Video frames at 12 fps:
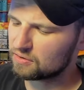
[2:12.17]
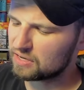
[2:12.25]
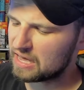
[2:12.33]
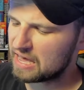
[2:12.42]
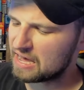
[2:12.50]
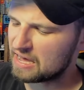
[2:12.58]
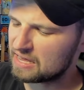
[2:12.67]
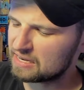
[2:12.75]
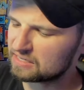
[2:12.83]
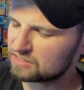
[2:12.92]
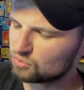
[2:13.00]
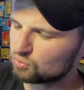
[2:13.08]

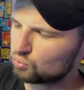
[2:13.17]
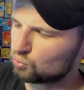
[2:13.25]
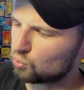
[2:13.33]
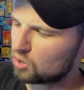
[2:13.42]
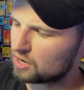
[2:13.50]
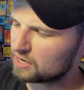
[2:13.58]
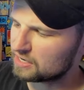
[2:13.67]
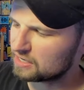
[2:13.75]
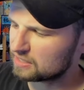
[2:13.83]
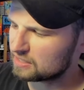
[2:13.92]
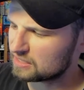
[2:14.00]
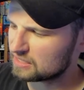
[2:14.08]
and
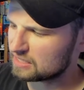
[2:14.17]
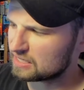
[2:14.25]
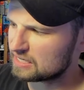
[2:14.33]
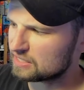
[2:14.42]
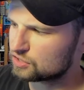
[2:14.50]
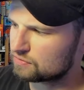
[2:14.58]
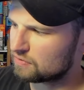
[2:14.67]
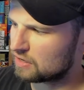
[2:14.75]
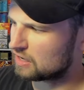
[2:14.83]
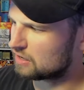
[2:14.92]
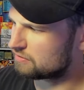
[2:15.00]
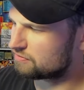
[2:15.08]
one each
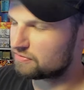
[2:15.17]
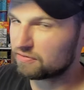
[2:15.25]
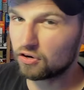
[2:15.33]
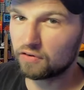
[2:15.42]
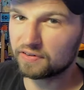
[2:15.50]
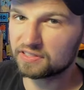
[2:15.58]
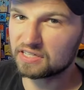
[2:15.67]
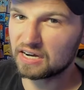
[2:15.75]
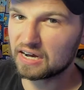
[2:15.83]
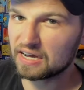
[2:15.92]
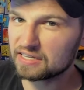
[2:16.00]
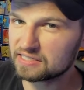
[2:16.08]
of Evolving
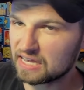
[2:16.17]
Skies